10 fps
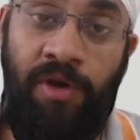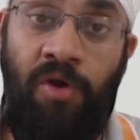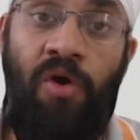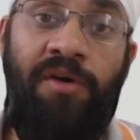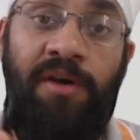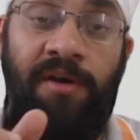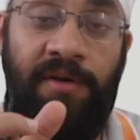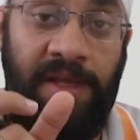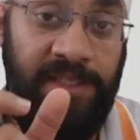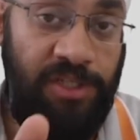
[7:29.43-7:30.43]

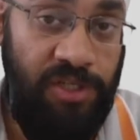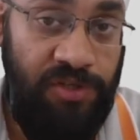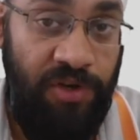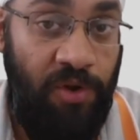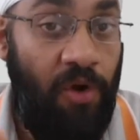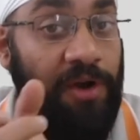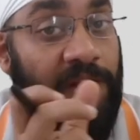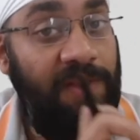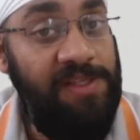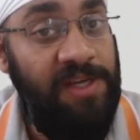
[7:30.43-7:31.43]
recorded transactions
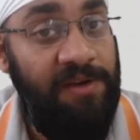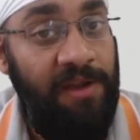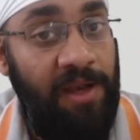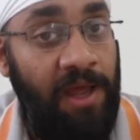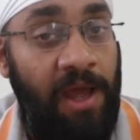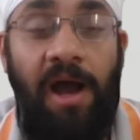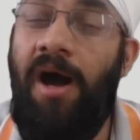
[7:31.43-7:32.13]
recorded in the journal